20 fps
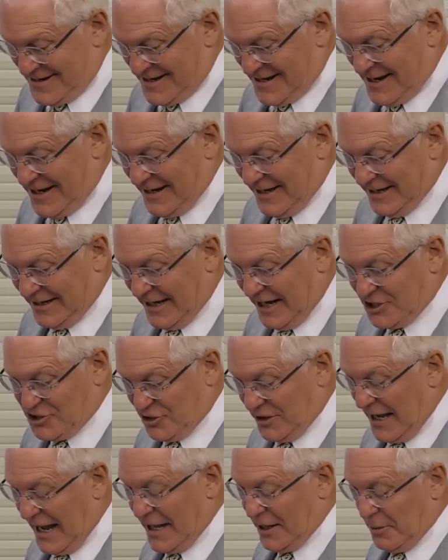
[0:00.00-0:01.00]
I
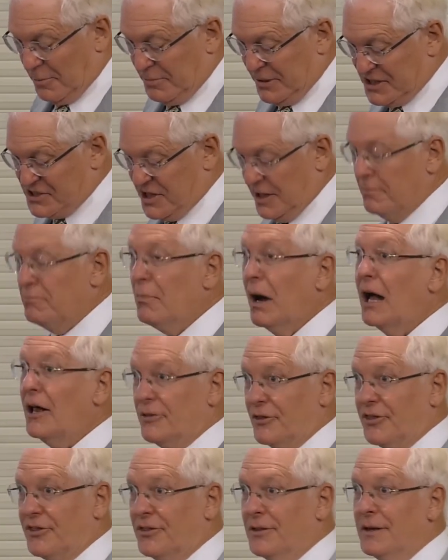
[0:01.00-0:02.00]
should add a busy
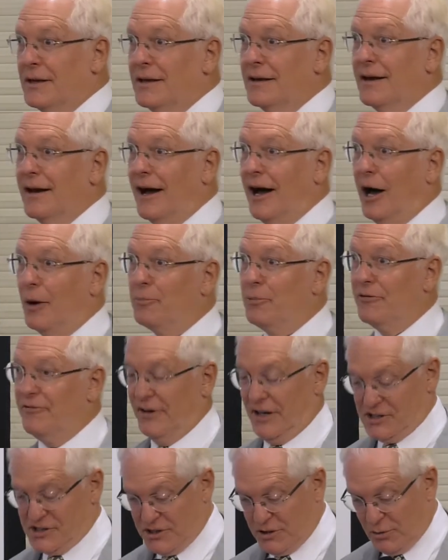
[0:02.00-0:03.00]
month.
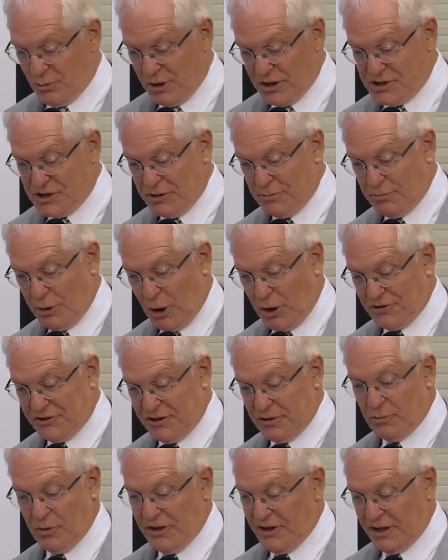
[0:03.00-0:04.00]
Professor
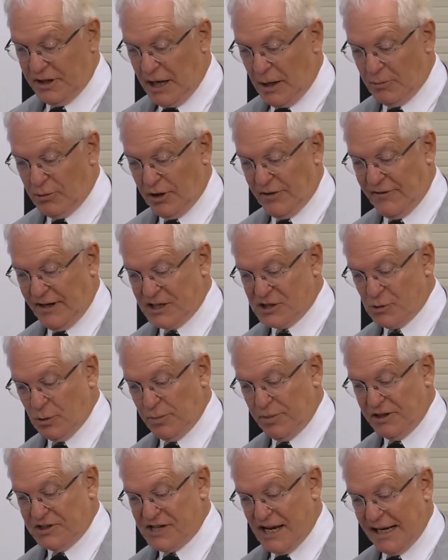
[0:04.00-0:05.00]
Woodson-Boulton, with a number of us, will
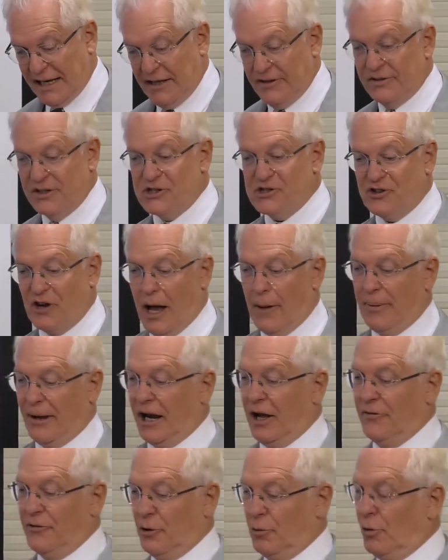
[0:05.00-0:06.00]
be taking this topic
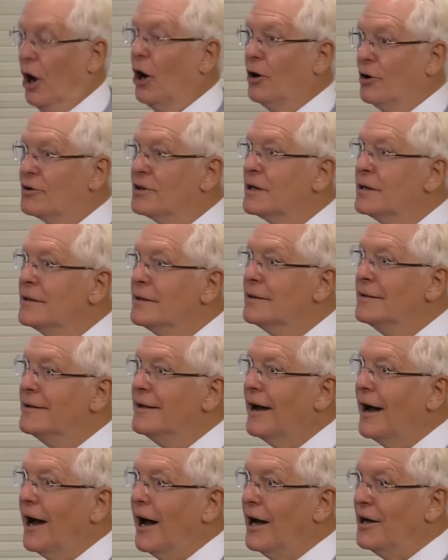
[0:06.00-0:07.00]
on the road,
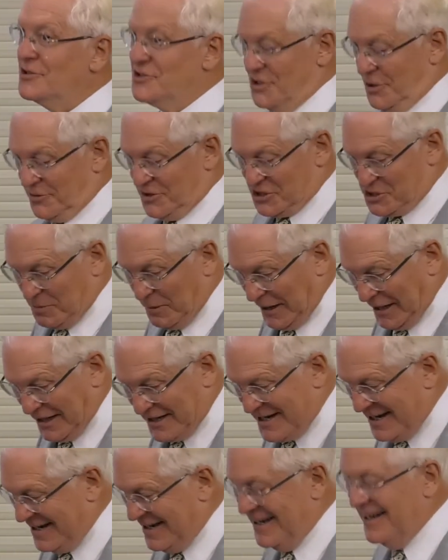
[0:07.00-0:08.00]
so to
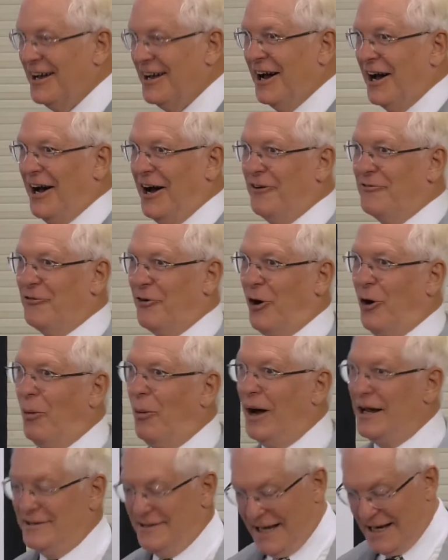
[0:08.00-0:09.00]
speak, for a
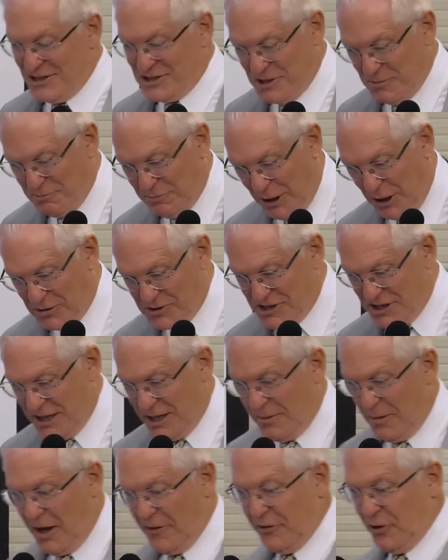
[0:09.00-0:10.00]
one-day
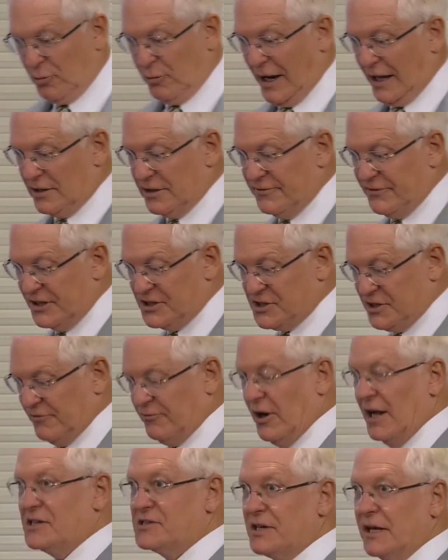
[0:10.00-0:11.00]
symposium on the relevance of
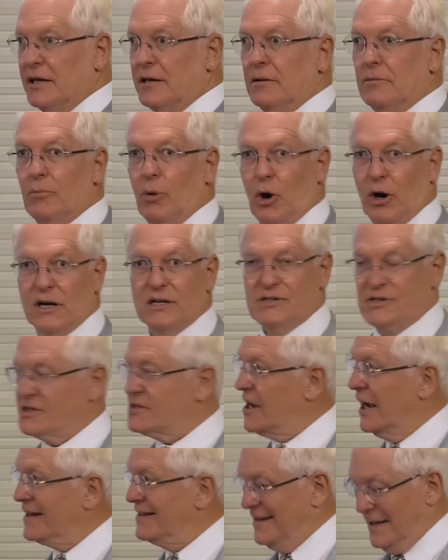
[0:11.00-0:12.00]
Ruskin and Morris's
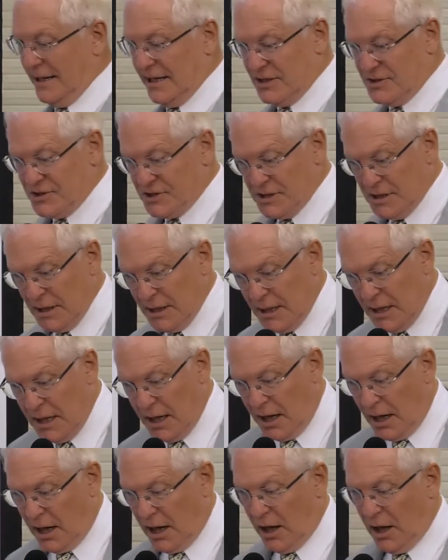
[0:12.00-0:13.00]
ideas
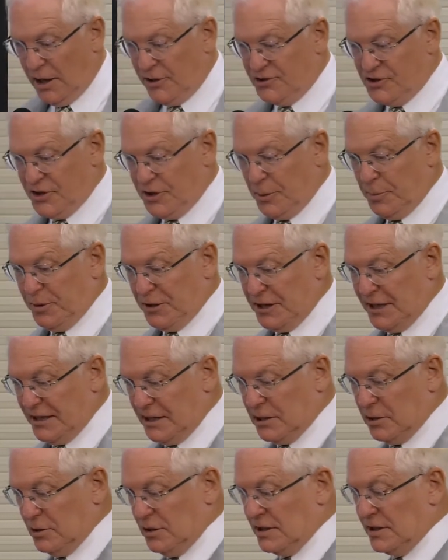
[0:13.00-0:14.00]
to the
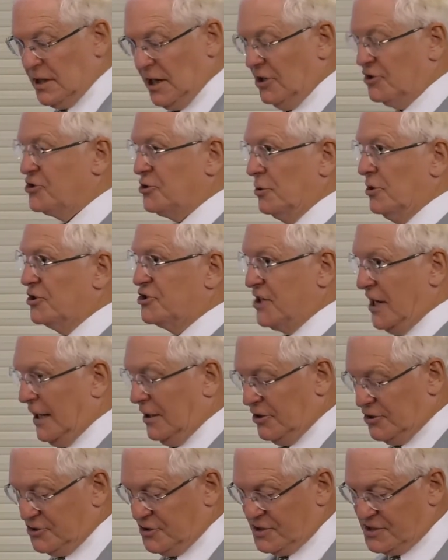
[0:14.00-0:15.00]
political and cultural
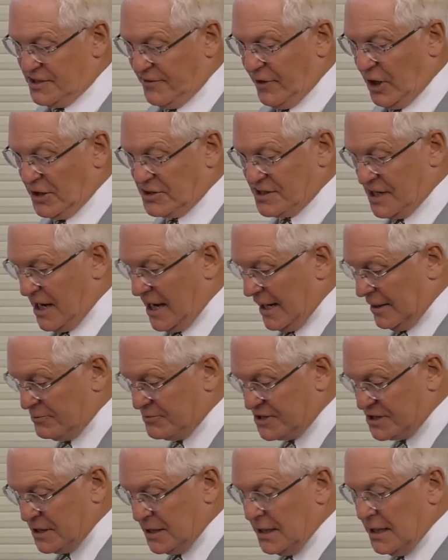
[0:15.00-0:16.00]
challenges of our
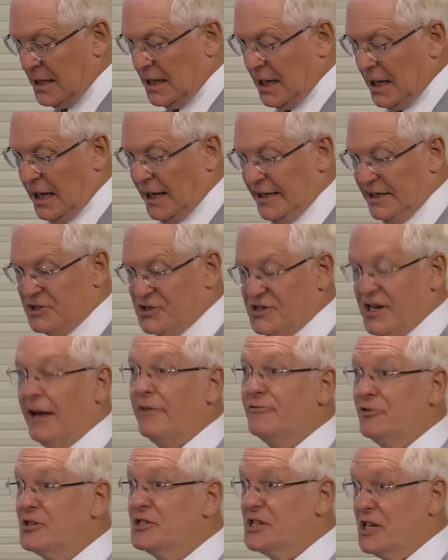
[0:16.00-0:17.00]
times in San
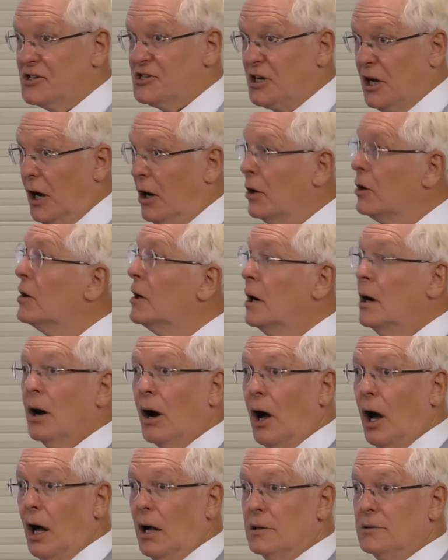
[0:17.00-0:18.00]
Francisco
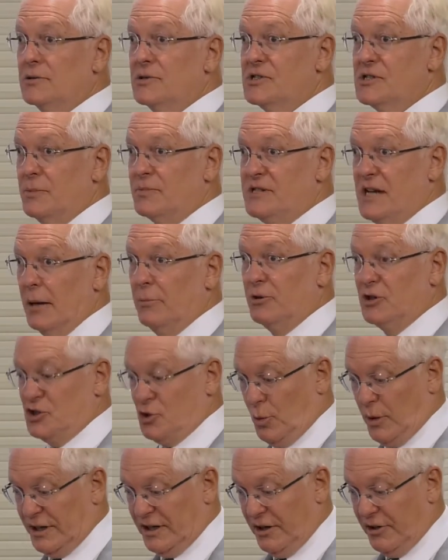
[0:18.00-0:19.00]
on September
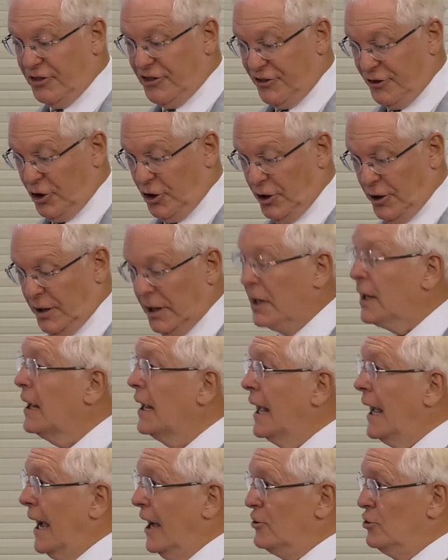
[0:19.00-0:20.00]
23rd.
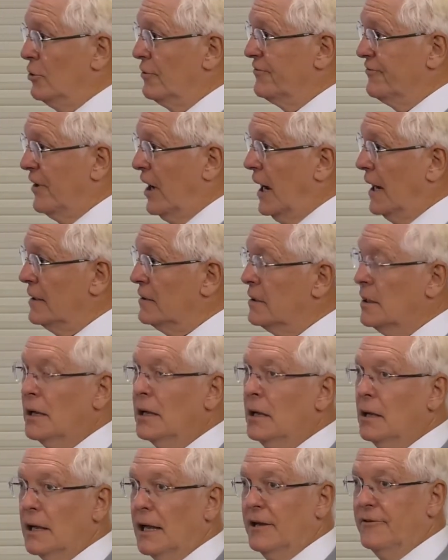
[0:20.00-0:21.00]
And you'll find
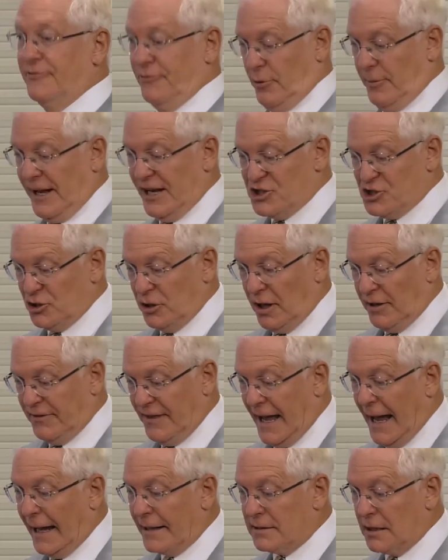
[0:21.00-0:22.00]
information on
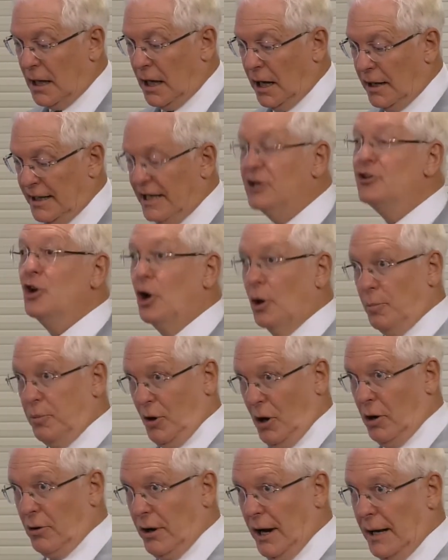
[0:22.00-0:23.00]
that in your
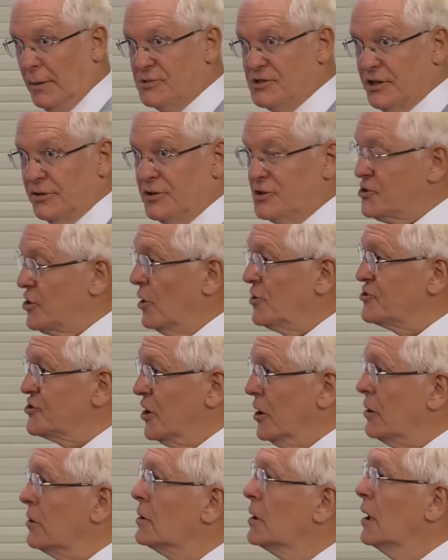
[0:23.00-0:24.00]
programs, and there's
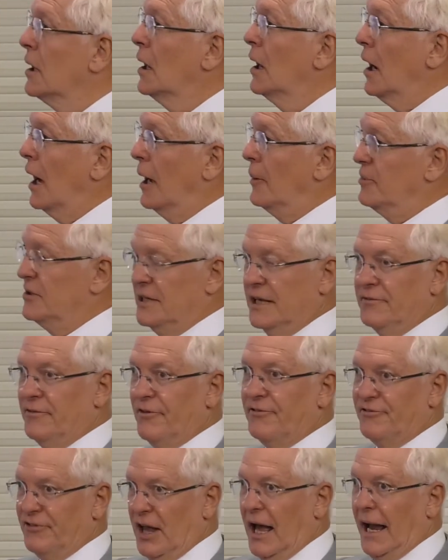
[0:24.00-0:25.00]
also, I believe, a
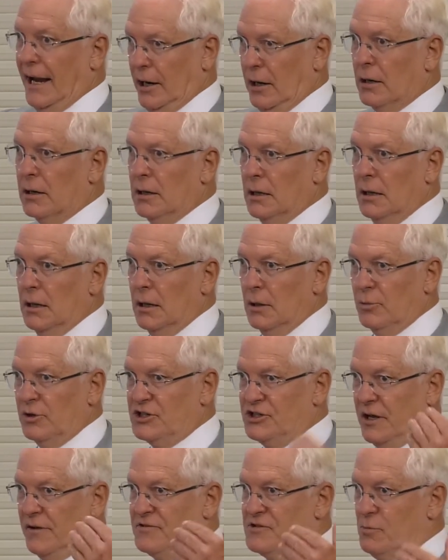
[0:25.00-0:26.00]
flyer
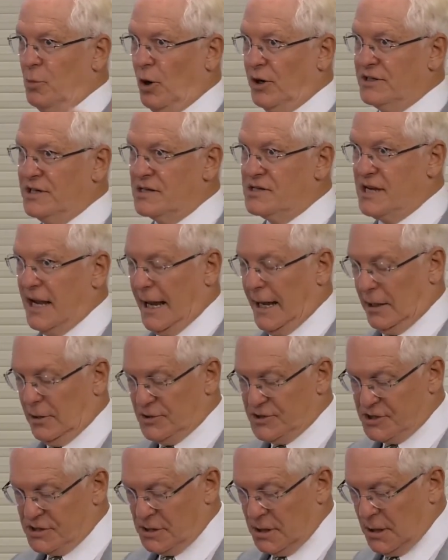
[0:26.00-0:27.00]
which gives more
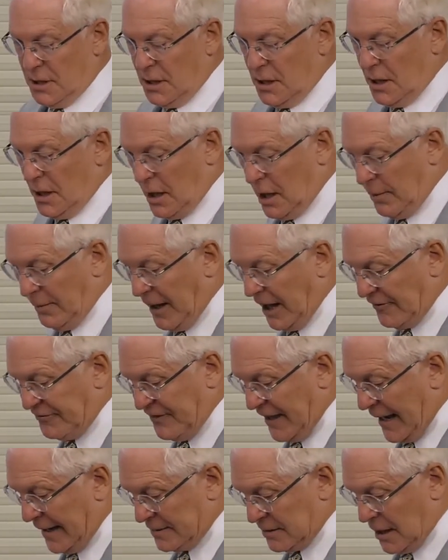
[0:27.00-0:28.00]
details about
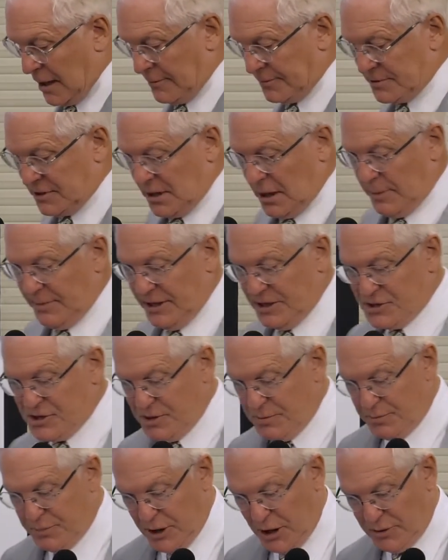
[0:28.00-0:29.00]
that upcoming
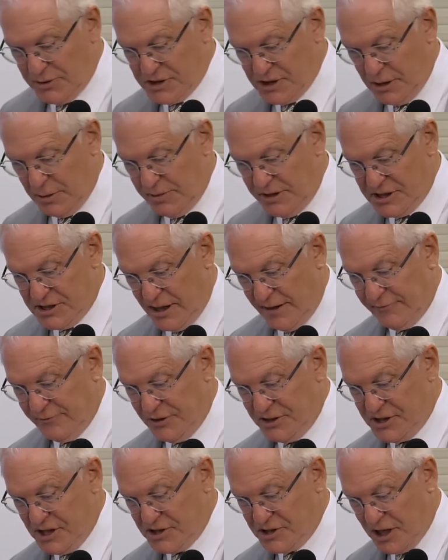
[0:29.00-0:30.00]
symposium in San
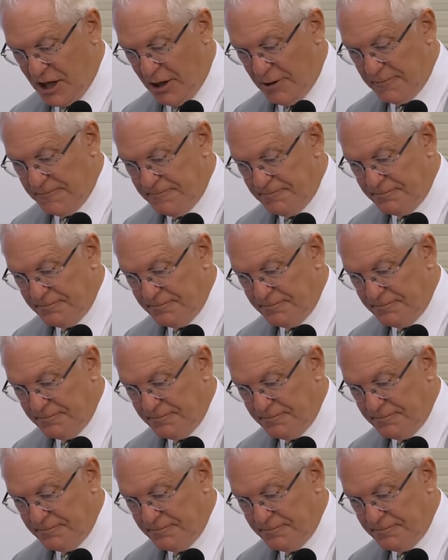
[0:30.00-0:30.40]
Francisco.